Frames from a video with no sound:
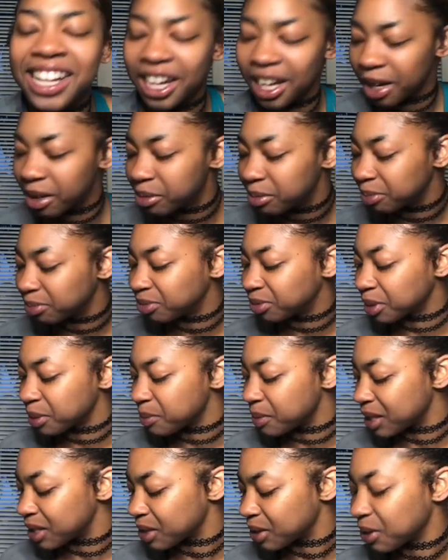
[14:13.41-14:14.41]

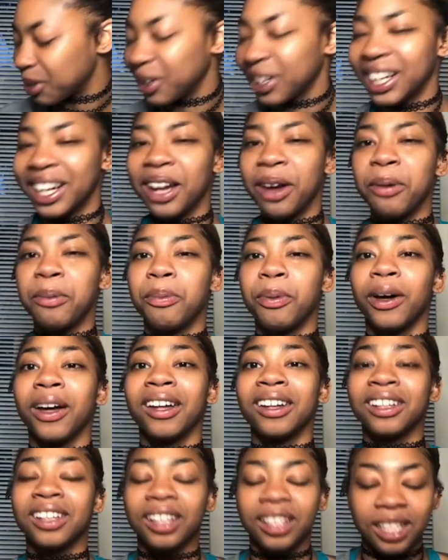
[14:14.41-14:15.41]
from this choreo
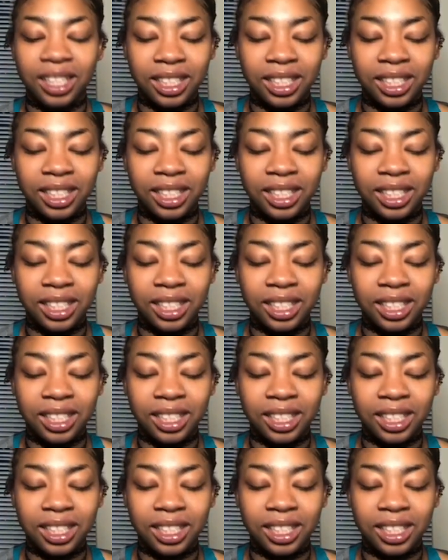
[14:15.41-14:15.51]
book.